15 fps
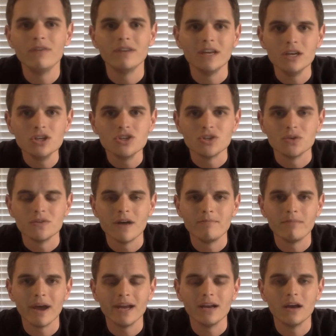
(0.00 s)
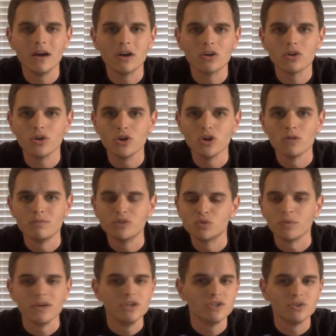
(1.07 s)
issue that might occur
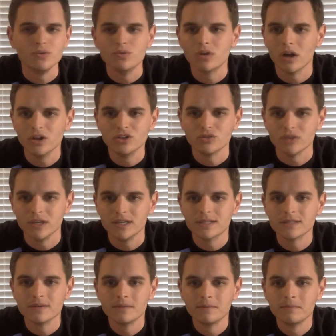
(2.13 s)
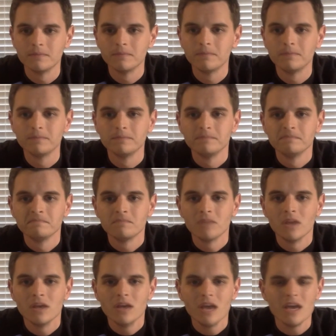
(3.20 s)
between two countries?
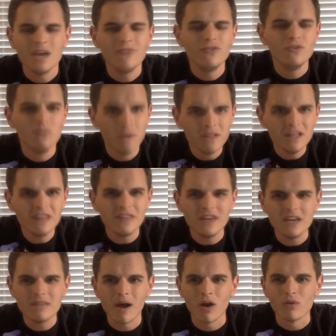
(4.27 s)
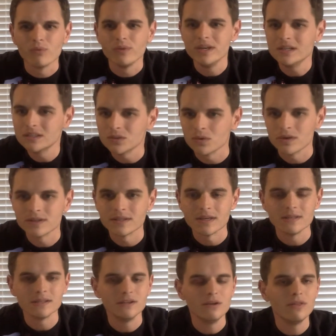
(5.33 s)
If you really think about
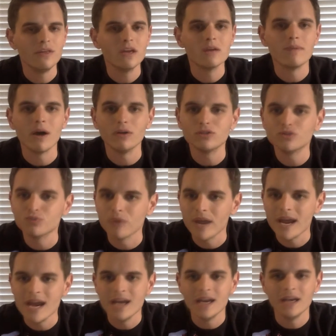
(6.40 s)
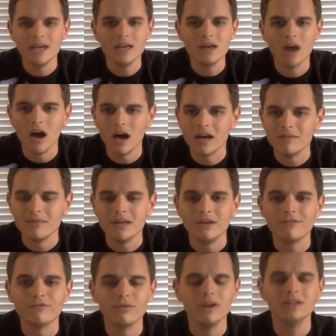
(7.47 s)
resources and you think about trade and economy,
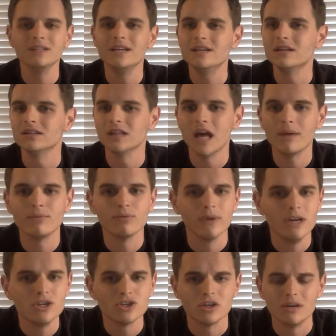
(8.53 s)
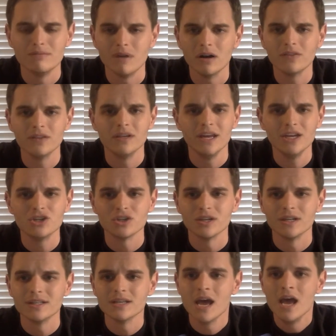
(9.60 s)
friendly collaboration among the
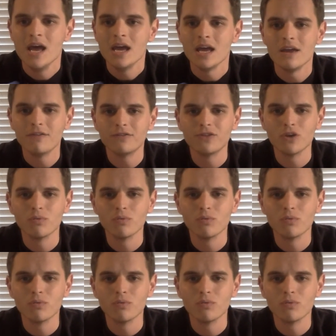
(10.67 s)
nations, if there